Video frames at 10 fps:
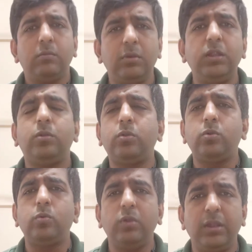Need
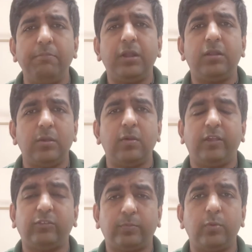to limit your
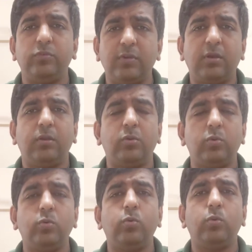exposure
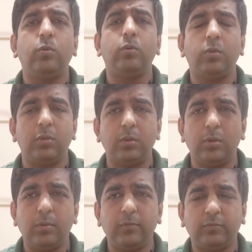to
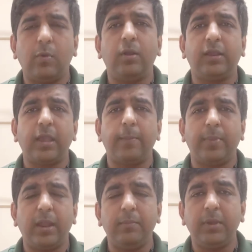small cap
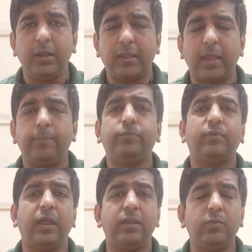and mid caps
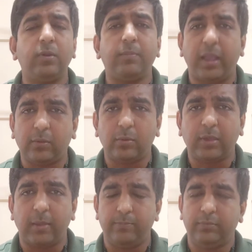and even micro
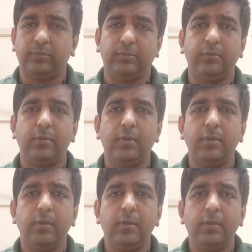caps.
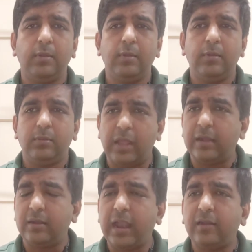
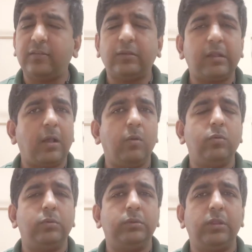That's
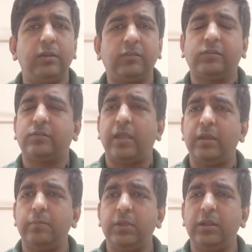how the risk
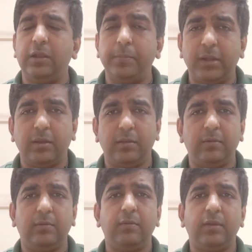can be limited.
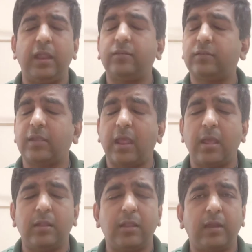
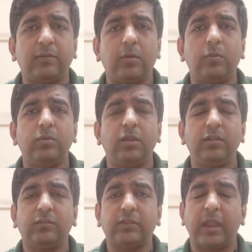That's how the
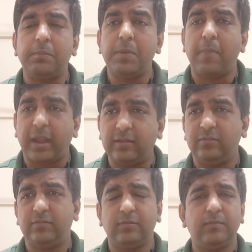risk can be managed.